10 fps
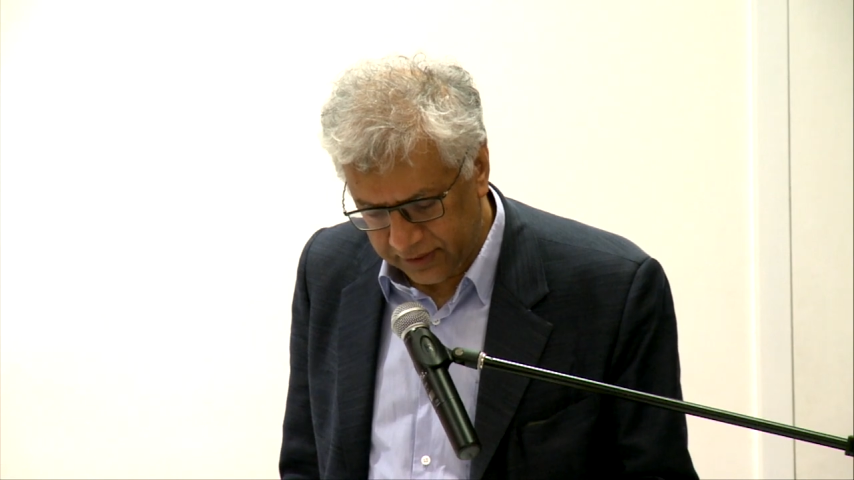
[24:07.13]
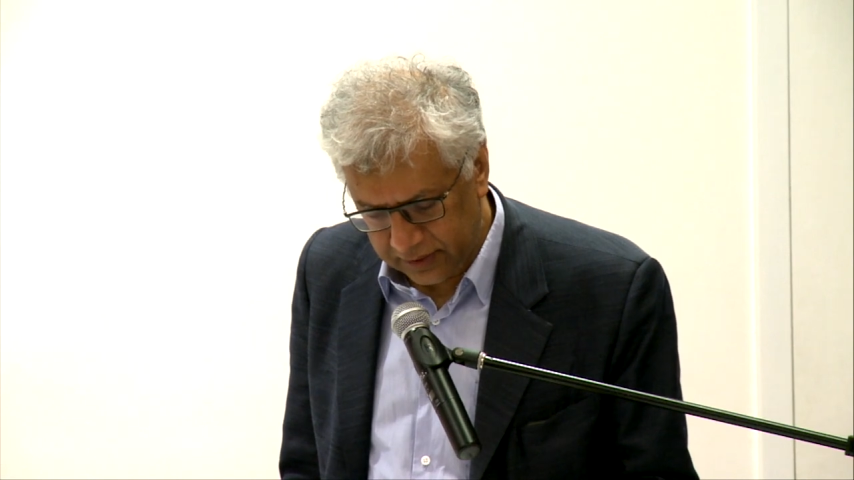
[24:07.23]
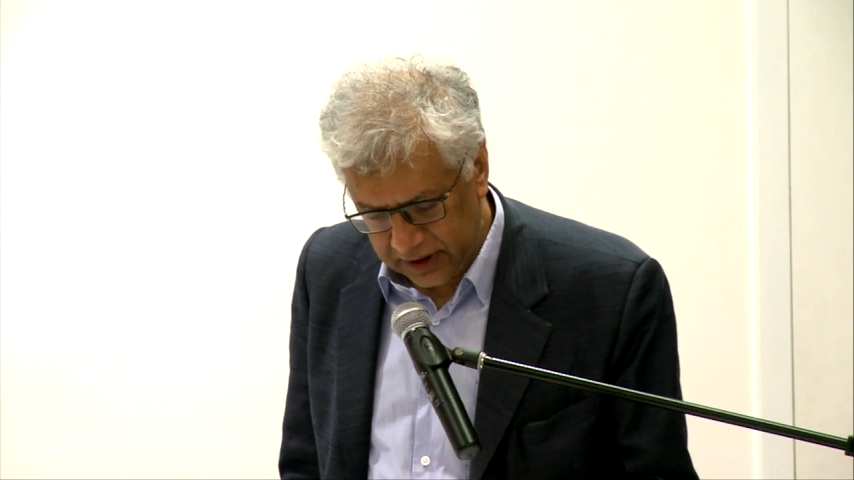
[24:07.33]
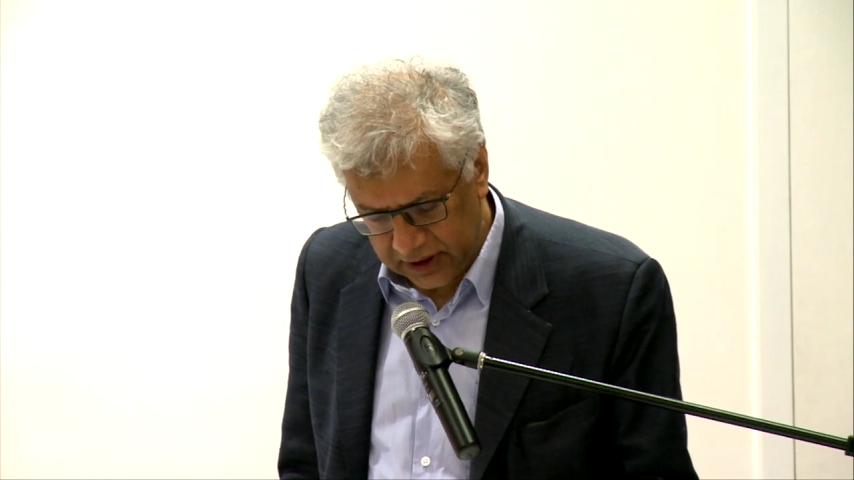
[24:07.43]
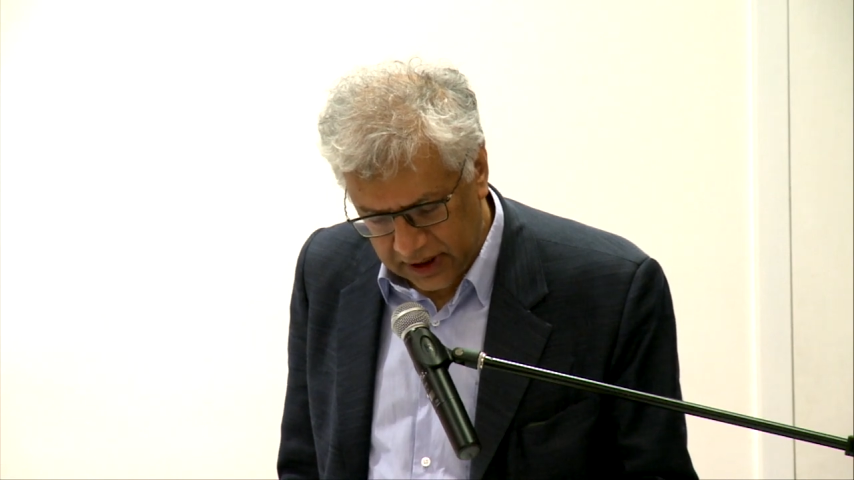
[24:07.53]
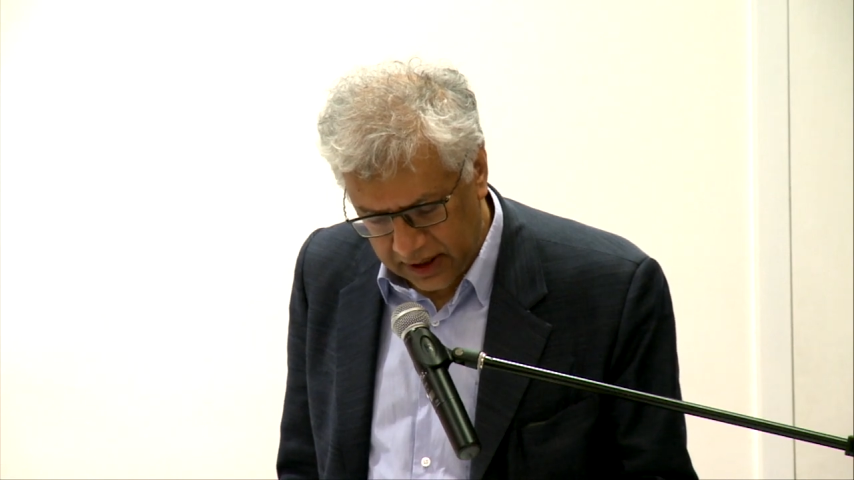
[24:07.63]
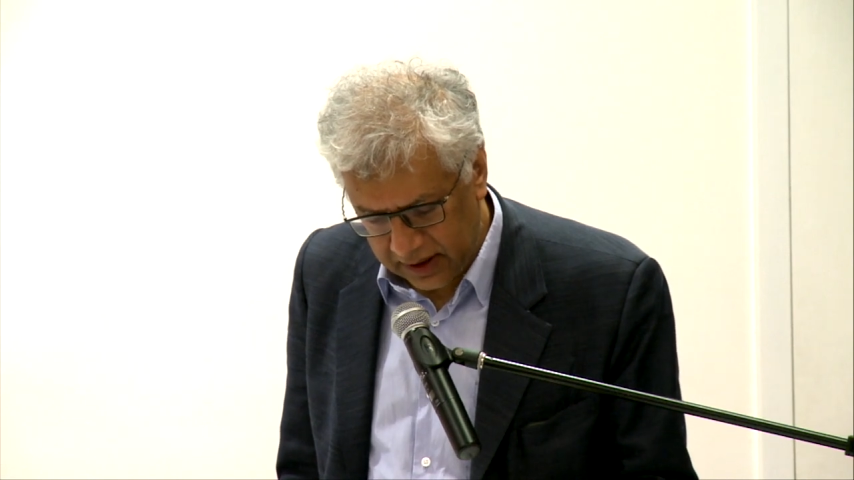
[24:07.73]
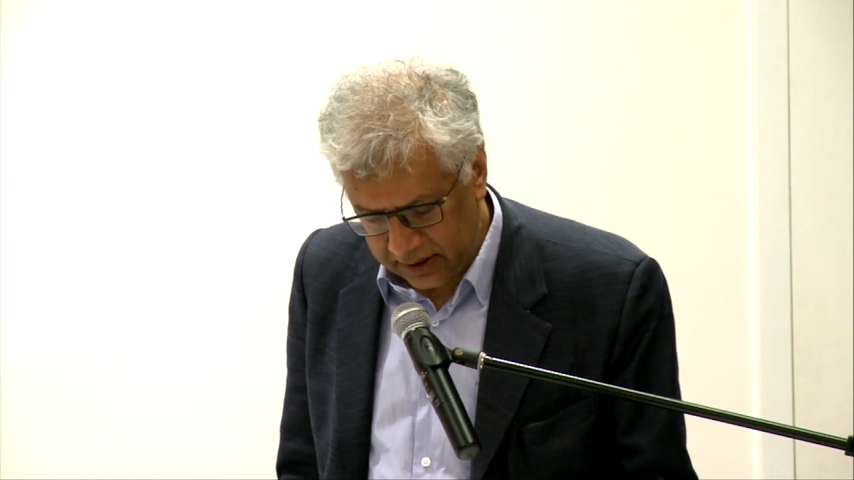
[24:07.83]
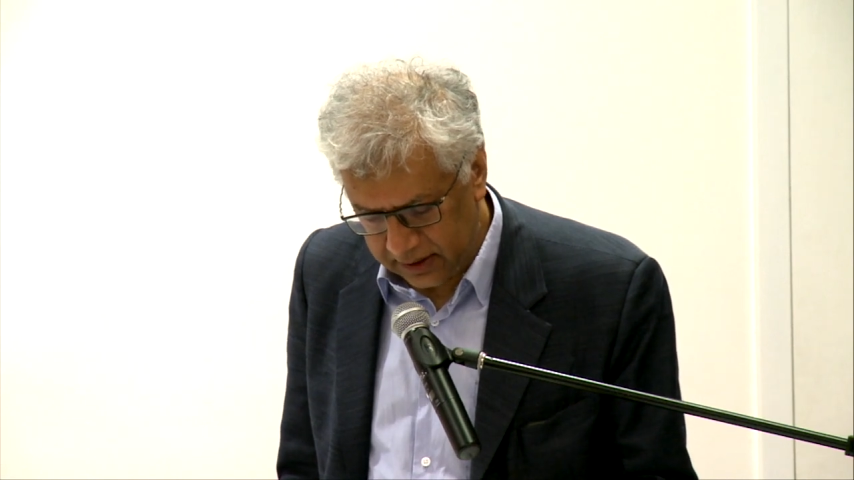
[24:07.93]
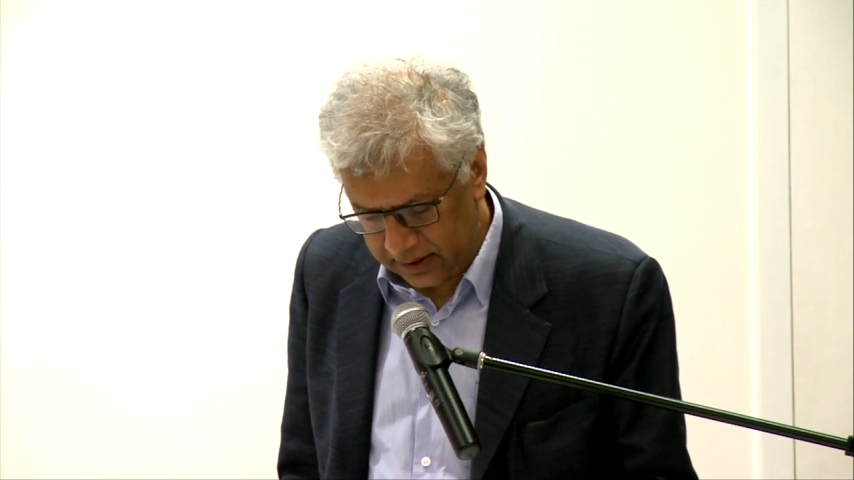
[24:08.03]
are
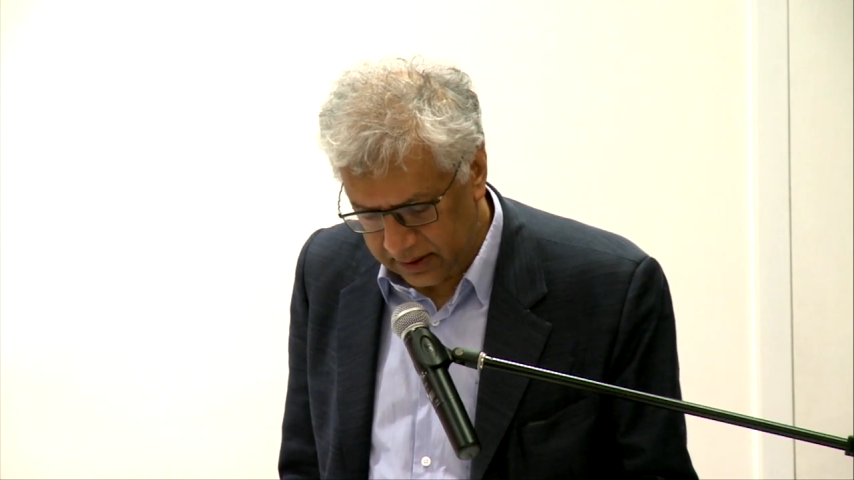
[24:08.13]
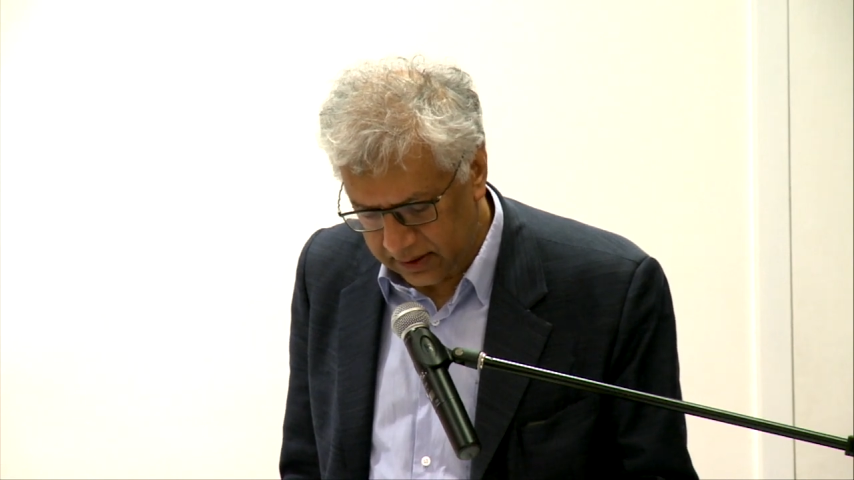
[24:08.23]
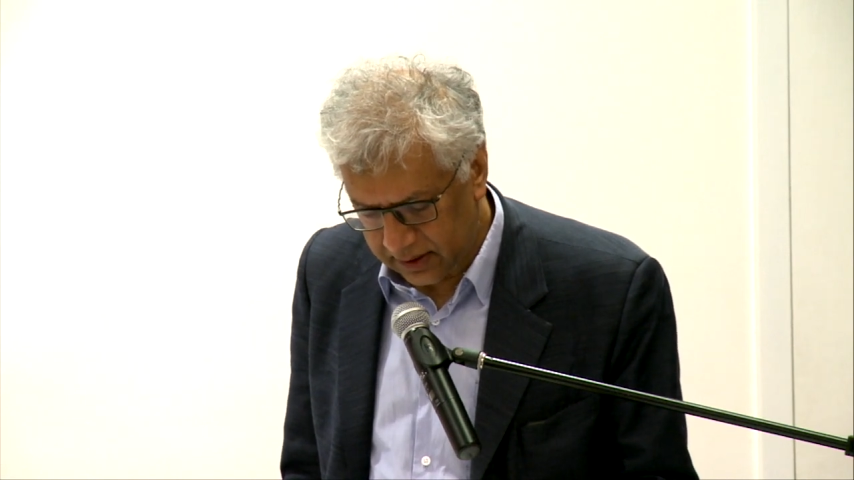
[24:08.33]
intact.